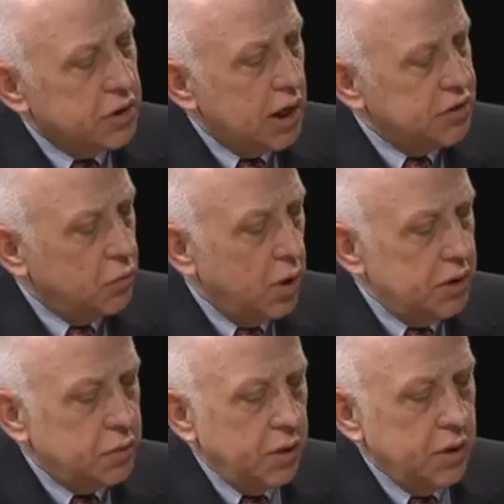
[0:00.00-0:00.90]
lots of
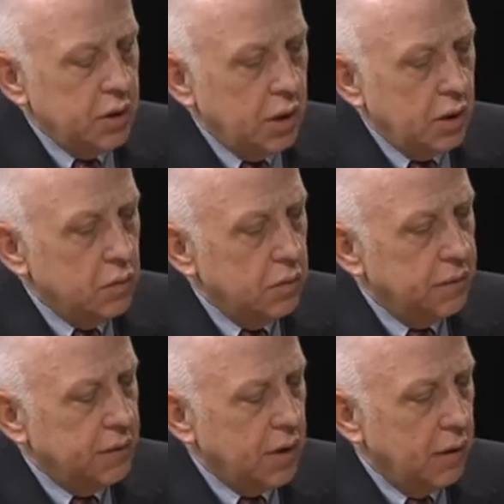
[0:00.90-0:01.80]
ways we can go
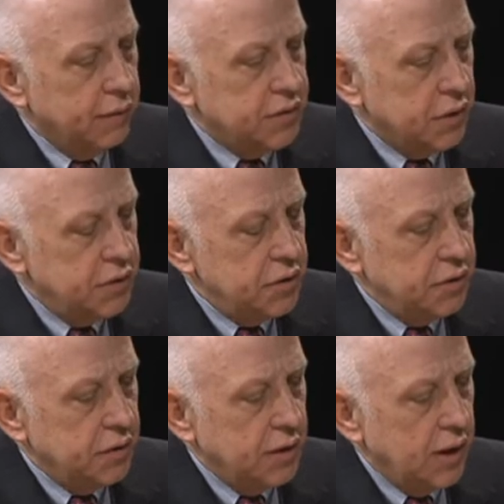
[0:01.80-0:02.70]
with the
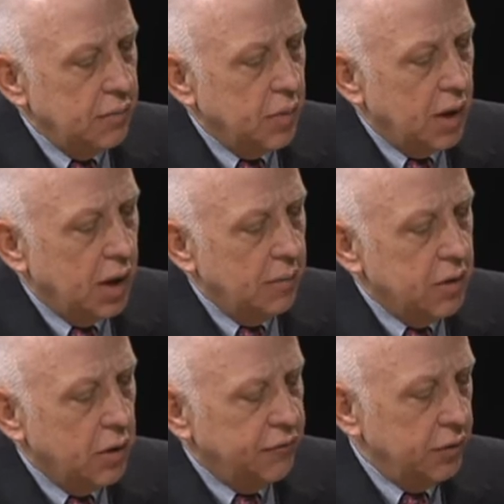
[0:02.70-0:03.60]
conversation today, Bob,
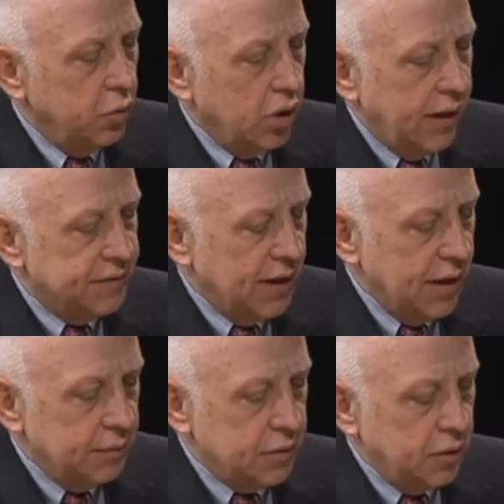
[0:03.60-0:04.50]
and hopefully we'll have
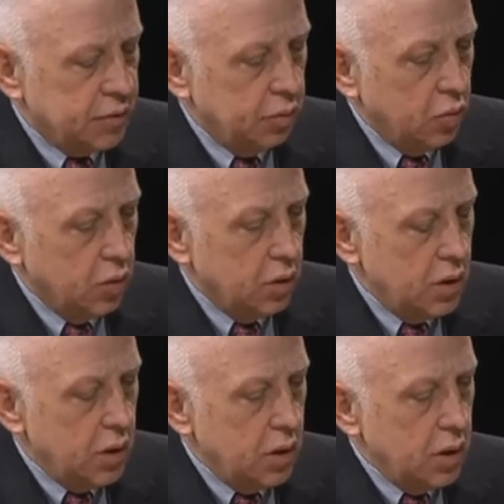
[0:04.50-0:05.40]
time to explore
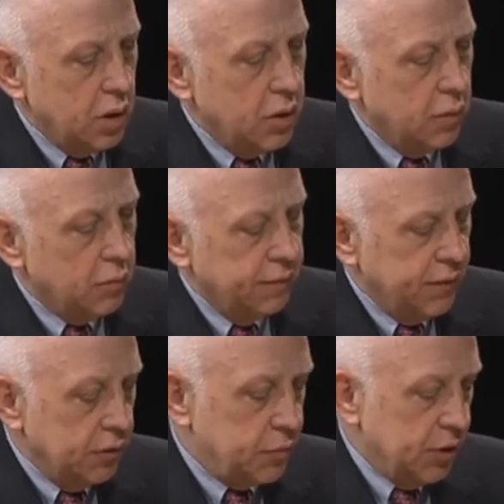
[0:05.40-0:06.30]
a number of
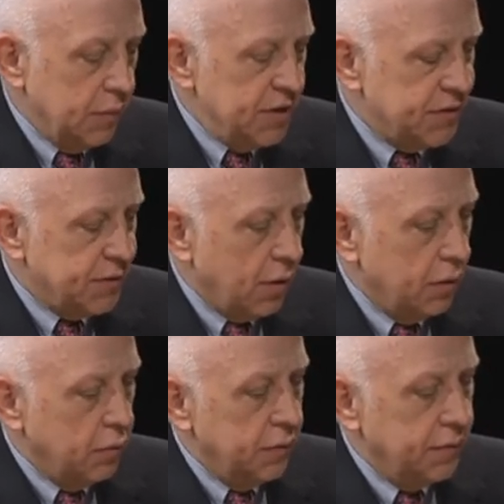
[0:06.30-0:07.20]
those. But let me
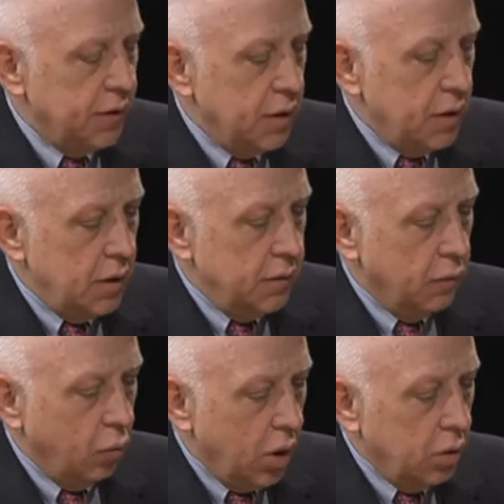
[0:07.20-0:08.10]
start with
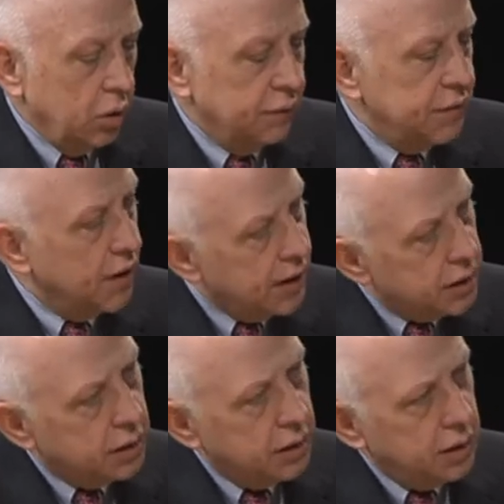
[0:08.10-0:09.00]
the role of
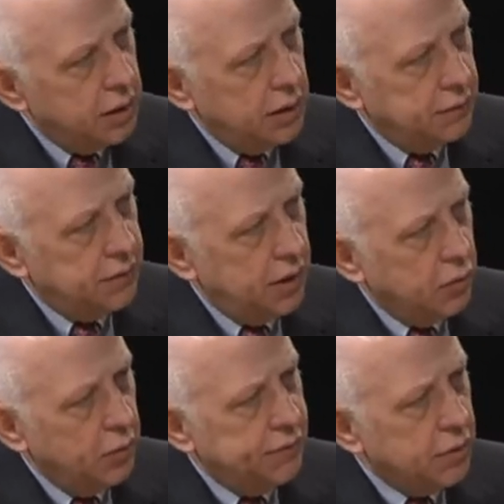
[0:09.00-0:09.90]
data in
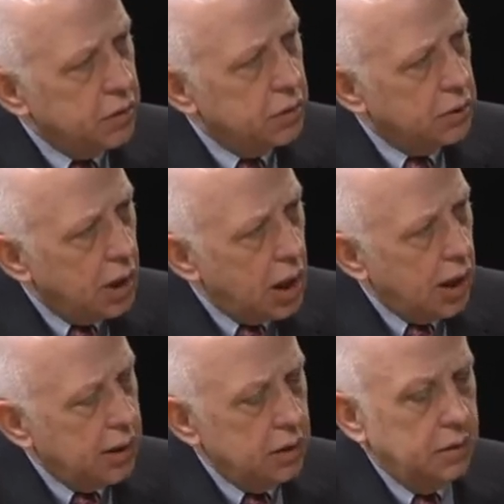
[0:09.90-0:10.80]
healthcare. We've heard a
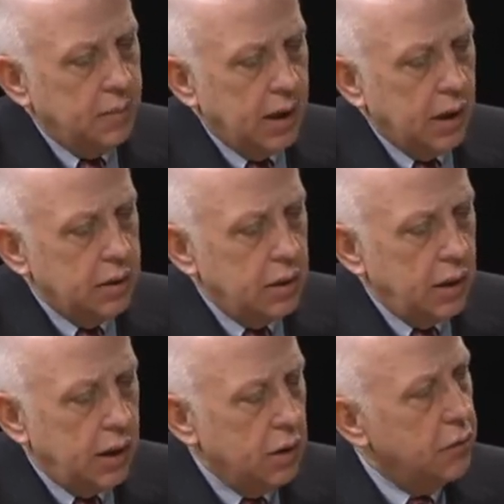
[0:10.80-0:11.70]
lot about
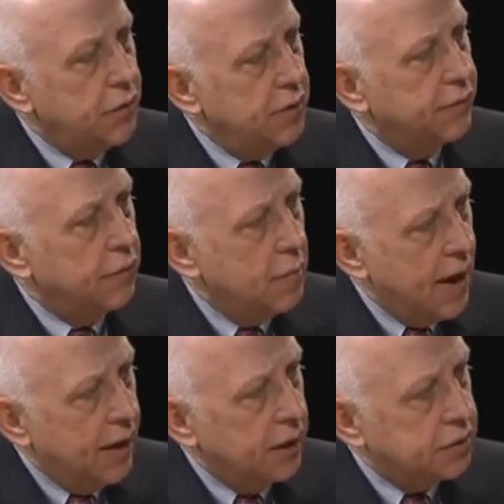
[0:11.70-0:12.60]
health
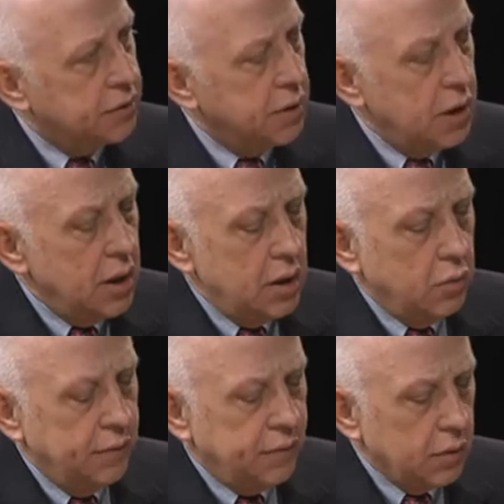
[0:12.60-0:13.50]
informatics.
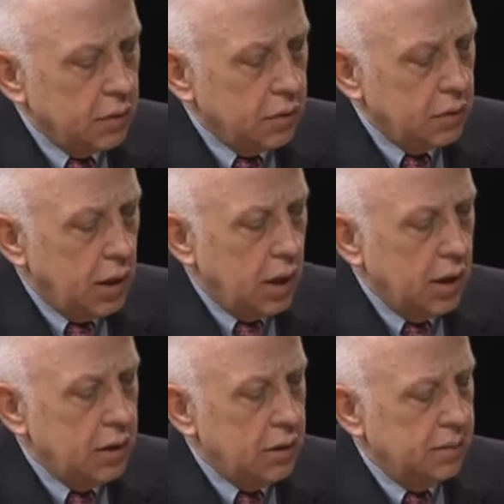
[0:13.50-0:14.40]
We've heard a
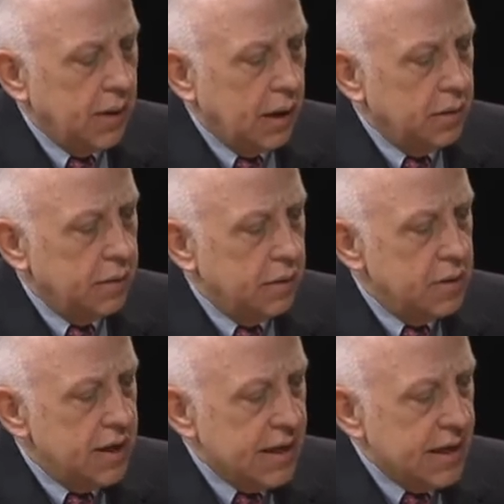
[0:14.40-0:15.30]
lot about the
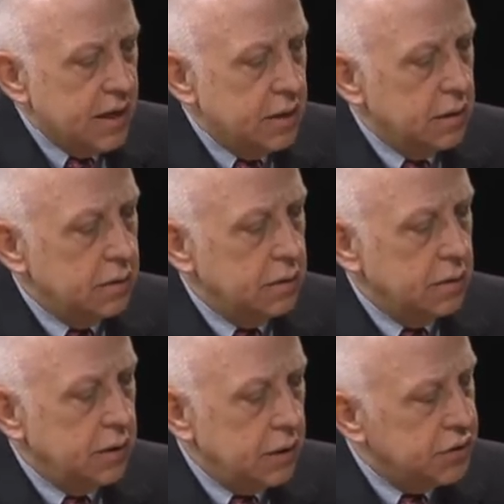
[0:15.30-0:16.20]
need to
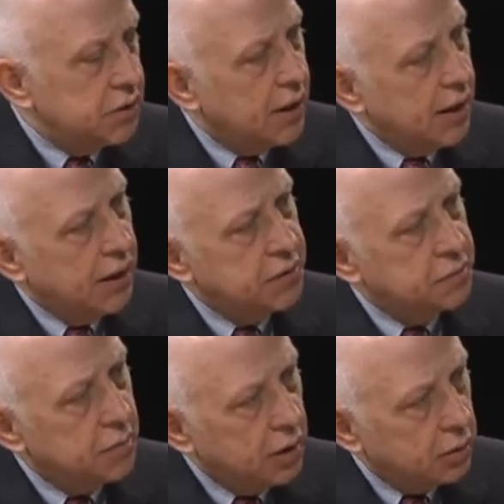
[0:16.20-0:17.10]

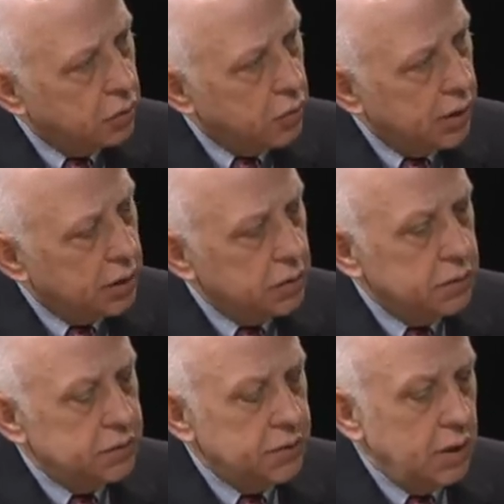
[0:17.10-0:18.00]
digitize medical
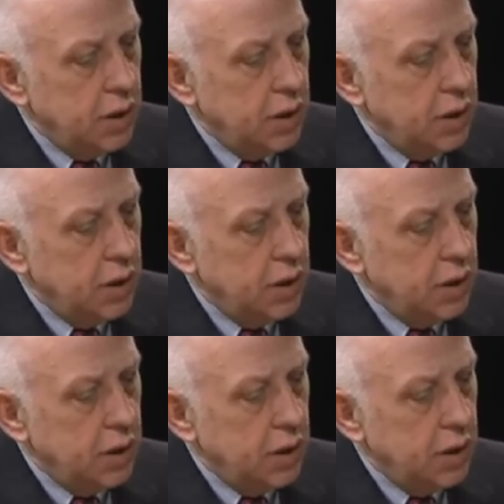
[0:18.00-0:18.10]
records.